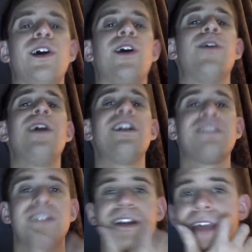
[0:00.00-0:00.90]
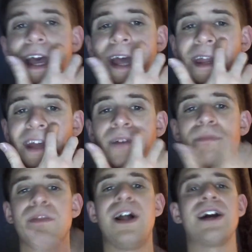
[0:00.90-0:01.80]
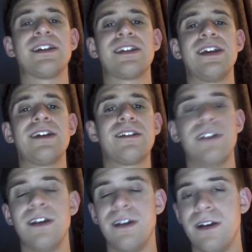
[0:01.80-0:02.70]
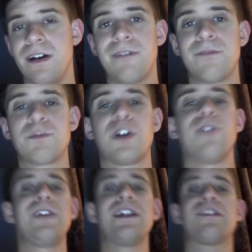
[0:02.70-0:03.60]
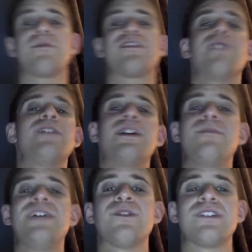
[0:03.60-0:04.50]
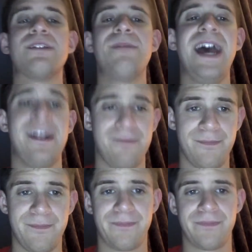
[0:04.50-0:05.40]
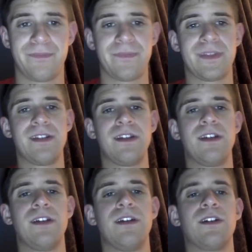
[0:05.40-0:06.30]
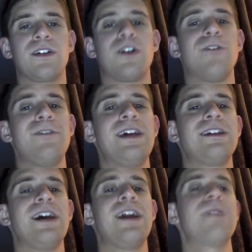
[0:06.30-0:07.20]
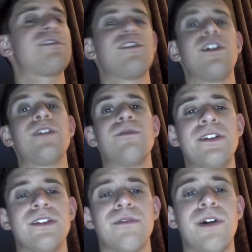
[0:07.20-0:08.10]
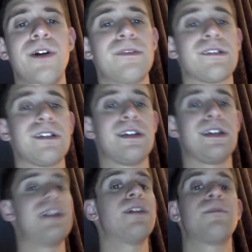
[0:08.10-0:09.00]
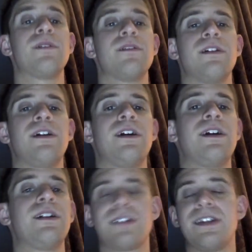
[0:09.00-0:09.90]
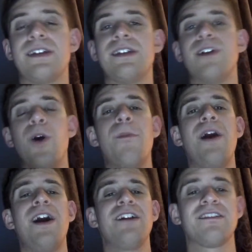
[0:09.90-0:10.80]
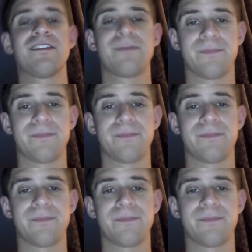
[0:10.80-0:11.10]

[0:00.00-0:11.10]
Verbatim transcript: Omos then ended up blocking a kick uh, from Kofi, ends up shoving him down to the mat. Kofi then got up, started running the ropes, he ended up uh, kicking Omos.